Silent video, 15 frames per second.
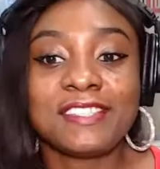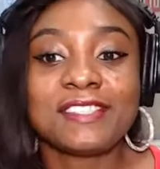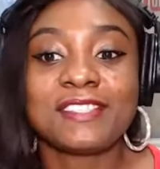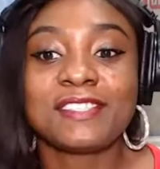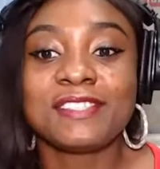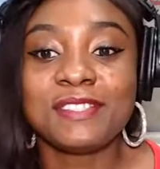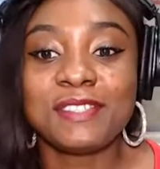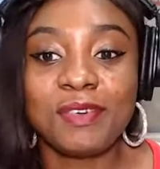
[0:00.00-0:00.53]

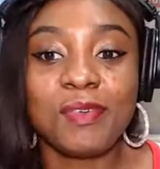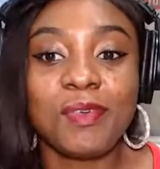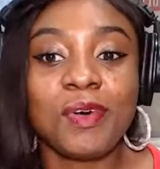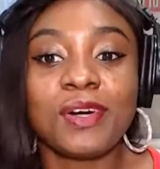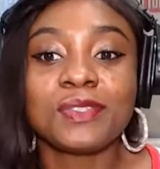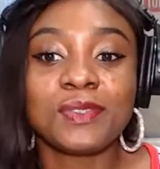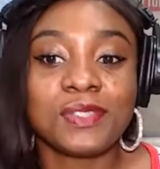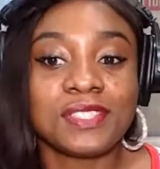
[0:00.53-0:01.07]
us know,
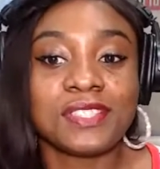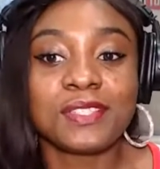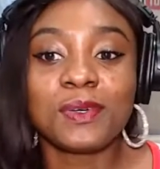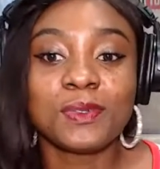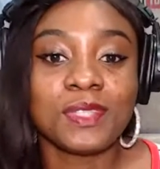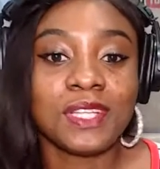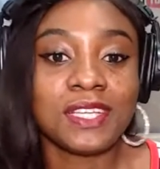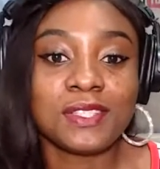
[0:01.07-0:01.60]
what was the
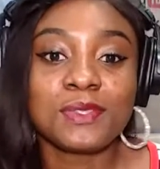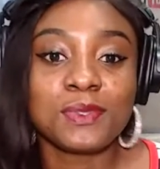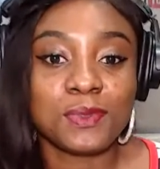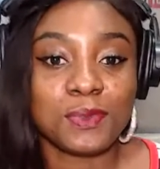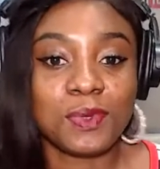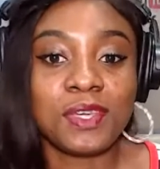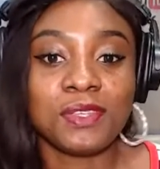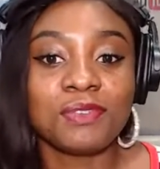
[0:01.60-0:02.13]
coolest
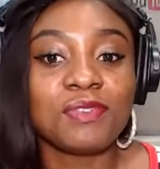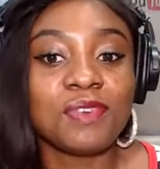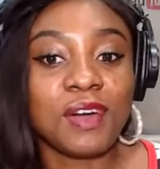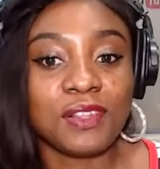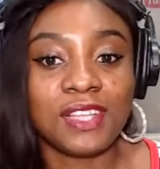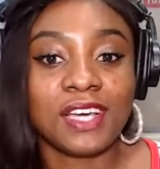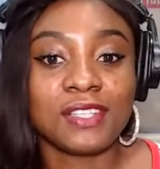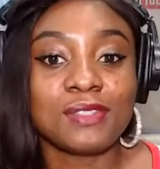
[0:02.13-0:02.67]
way you
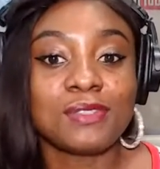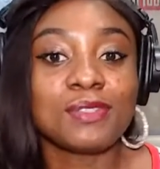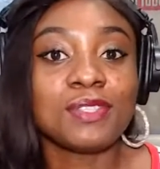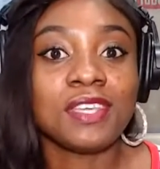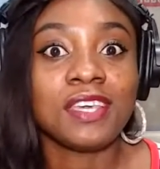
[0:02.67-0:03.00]
found out